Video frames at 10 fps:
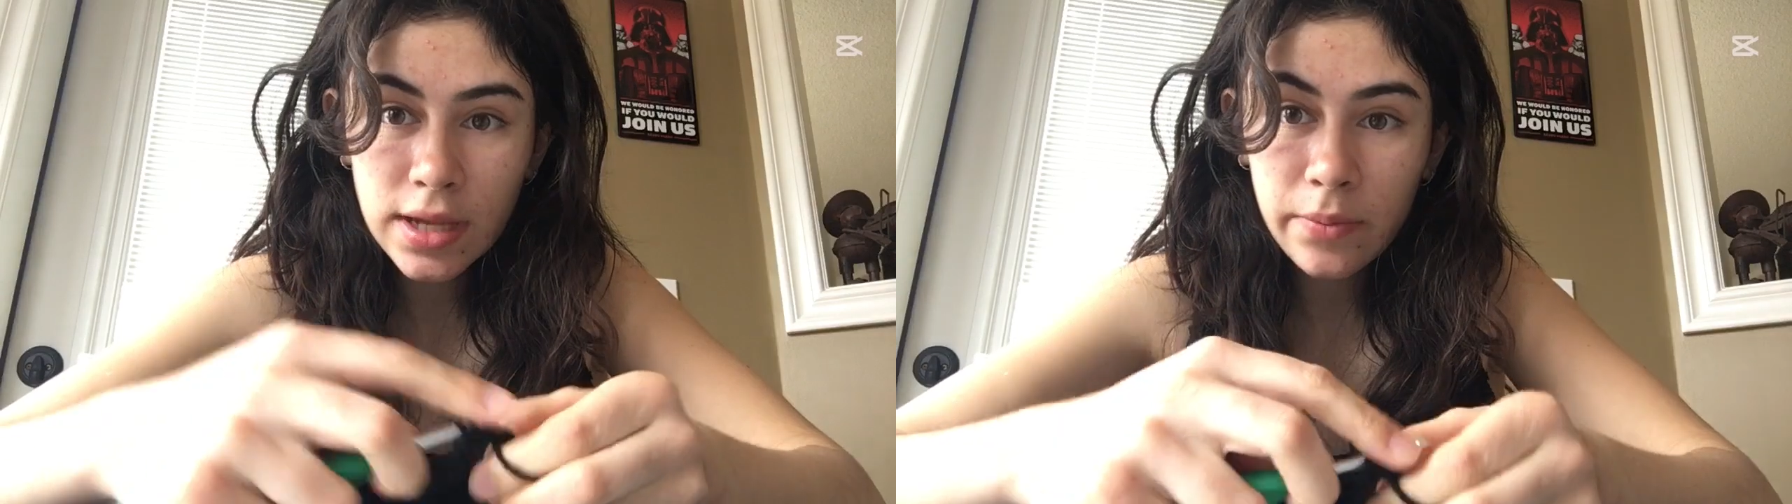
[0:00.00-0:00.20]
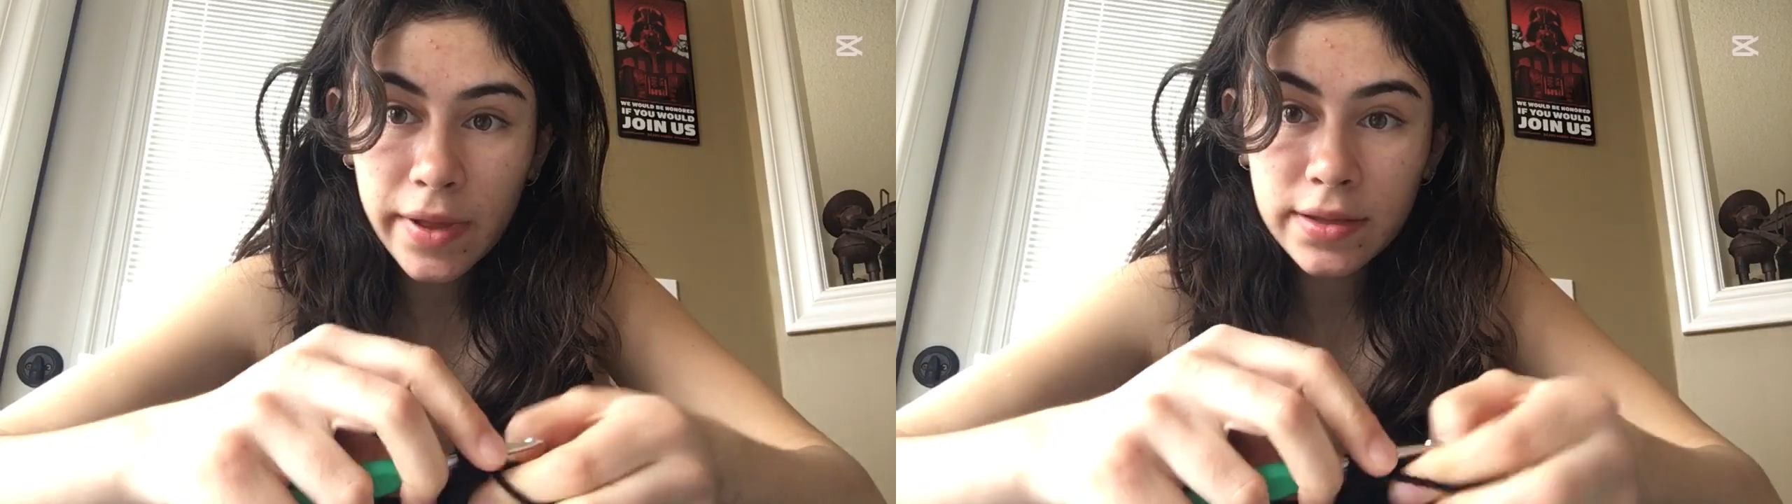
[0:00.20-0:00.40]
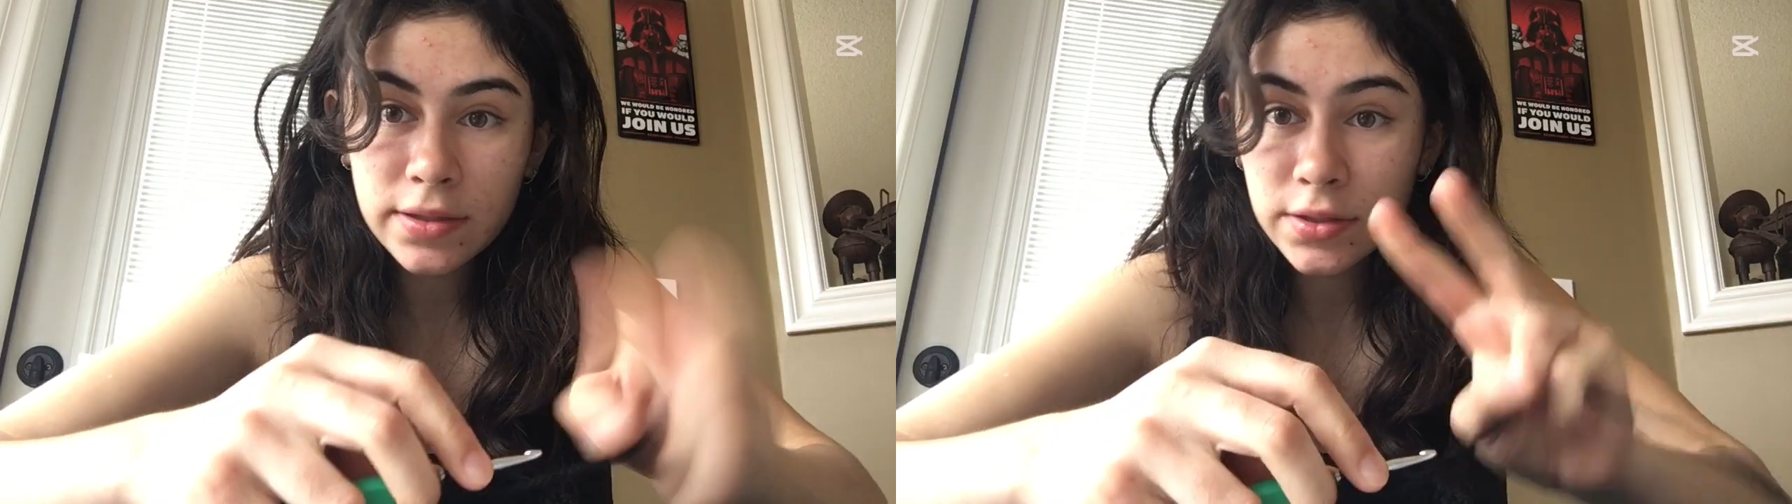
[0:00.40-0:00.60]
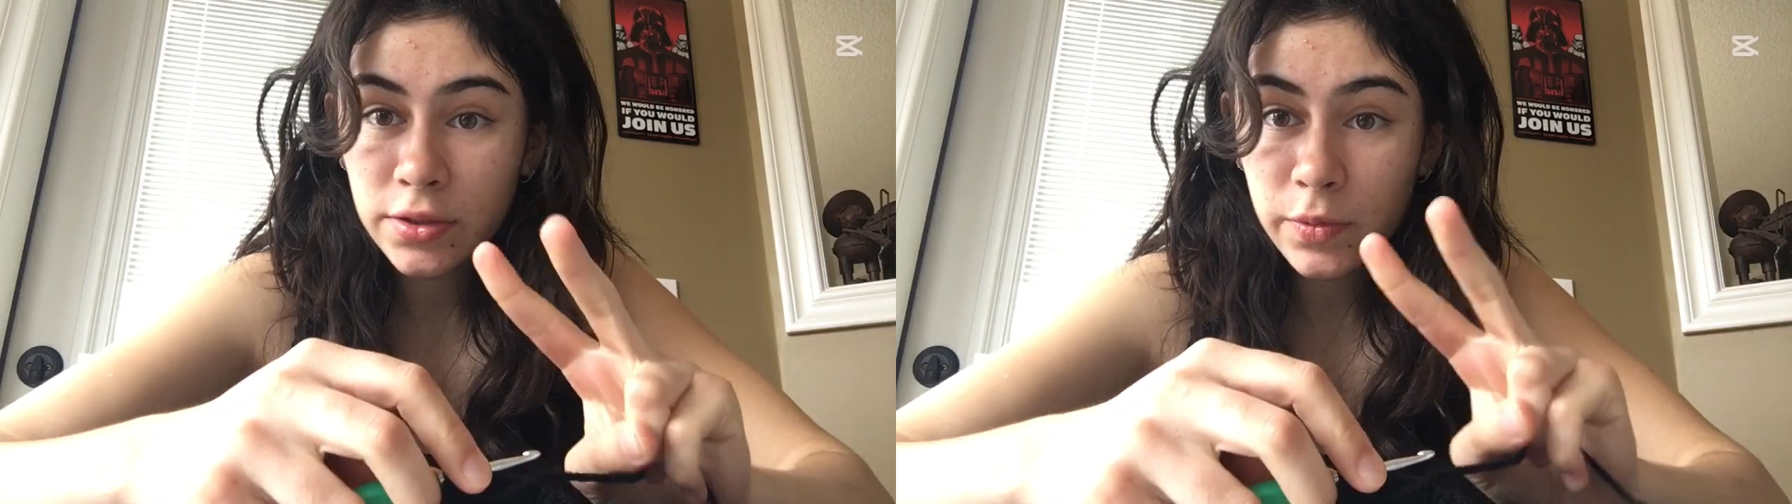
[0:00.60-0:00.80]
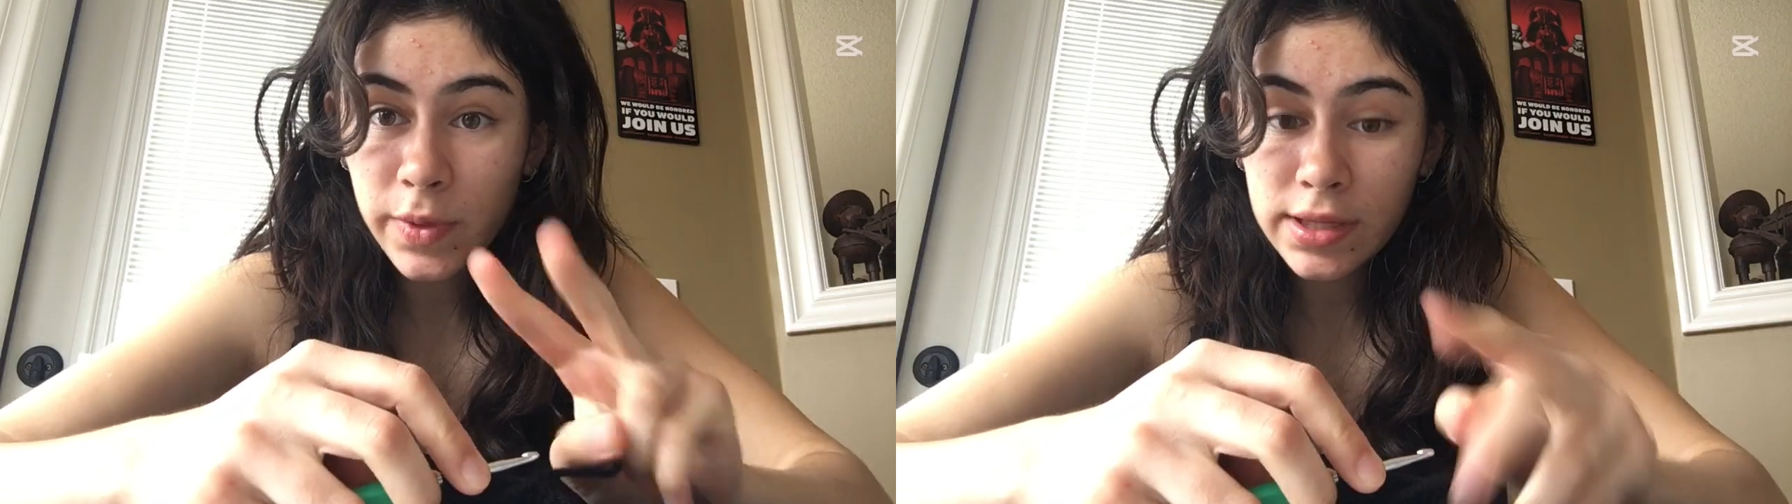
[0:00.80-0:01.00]
I applied to
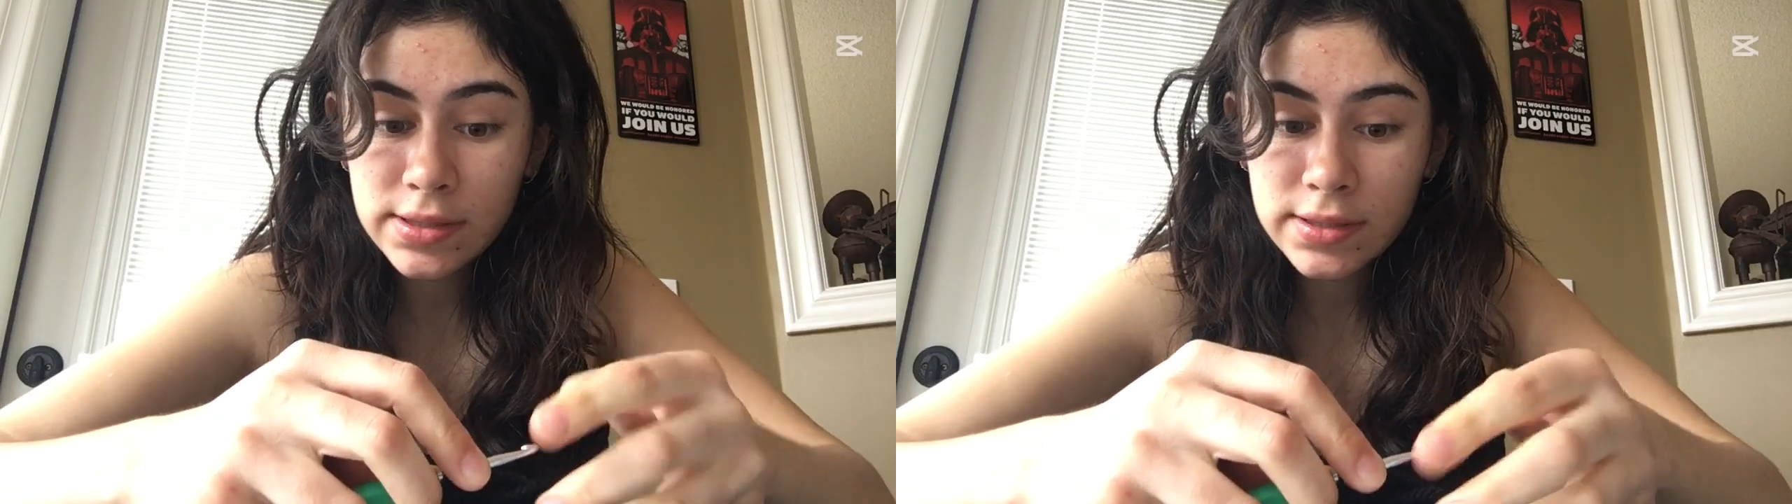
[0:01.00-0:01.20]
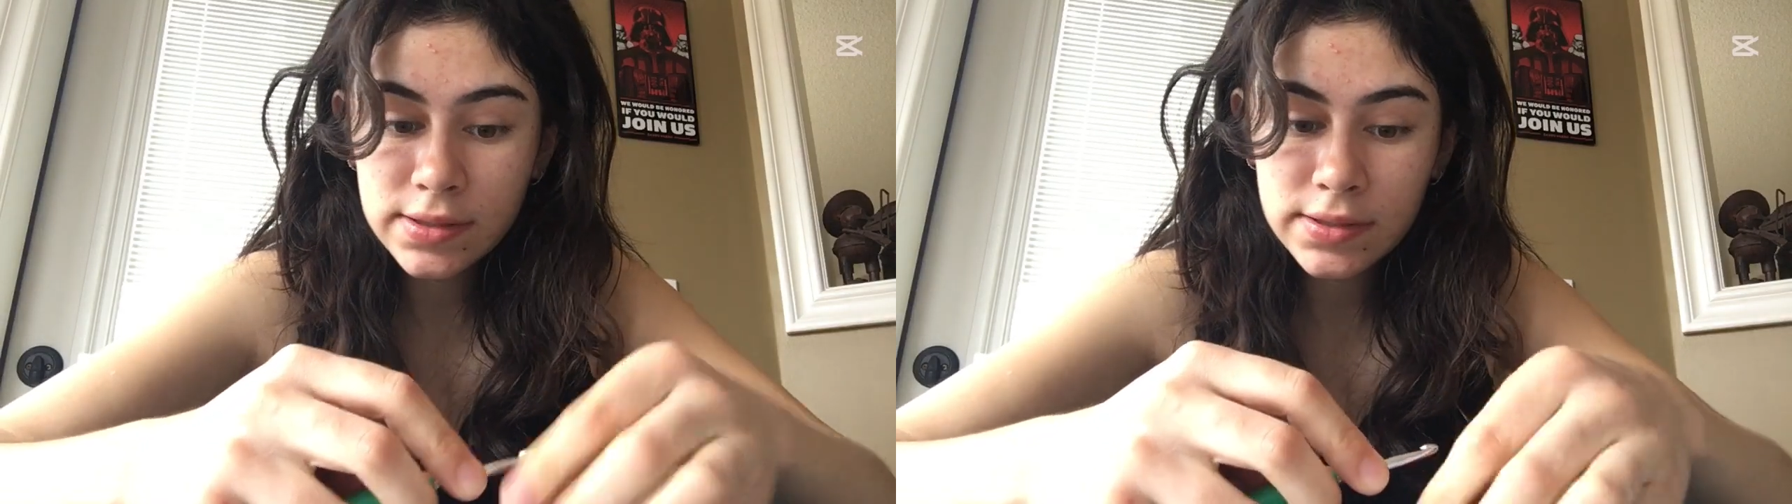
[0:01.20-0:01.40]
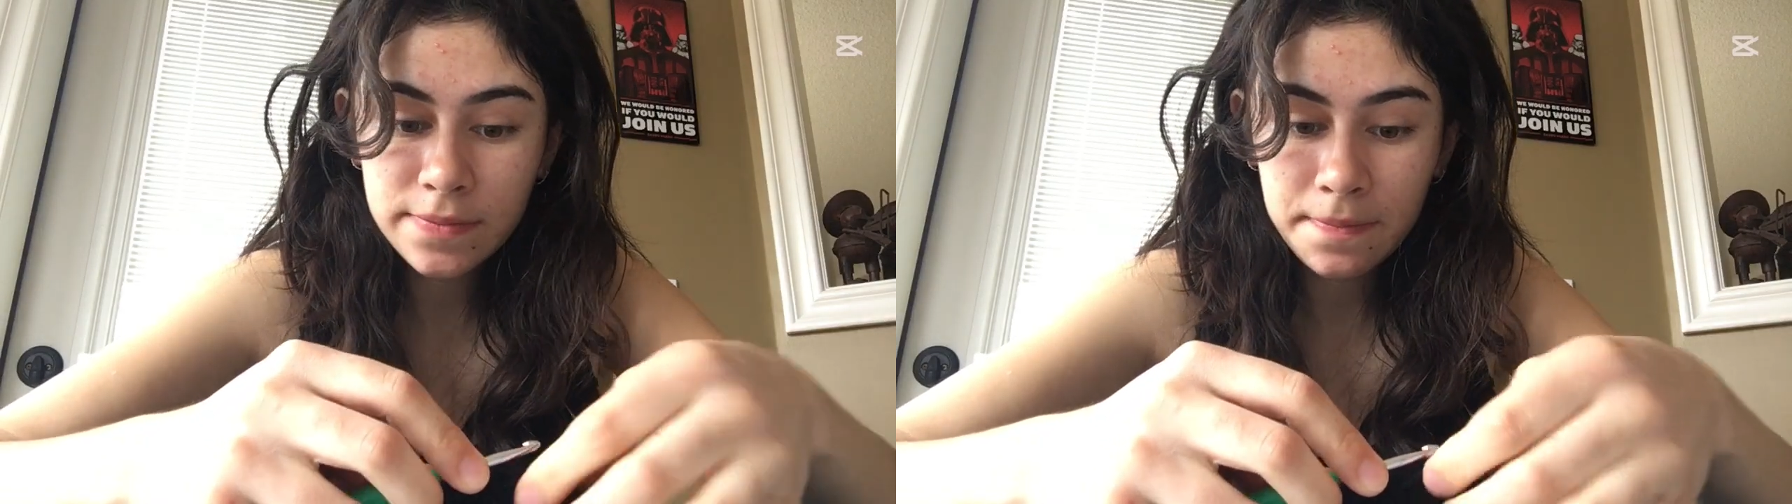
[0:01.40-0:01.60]
2 places,